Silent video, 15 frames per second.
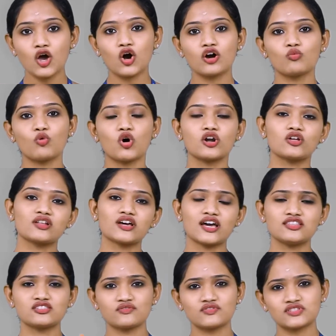or what all
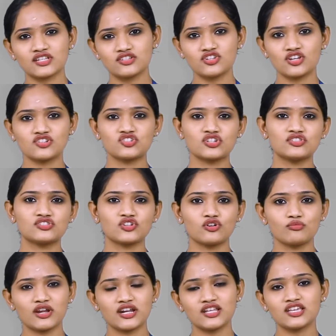kinds of suggestions or
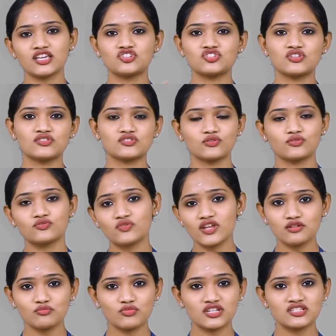medications or
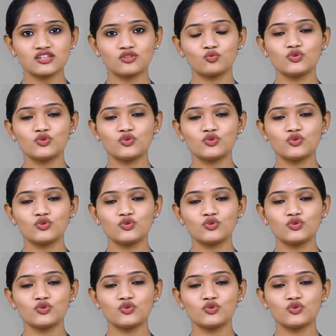treatment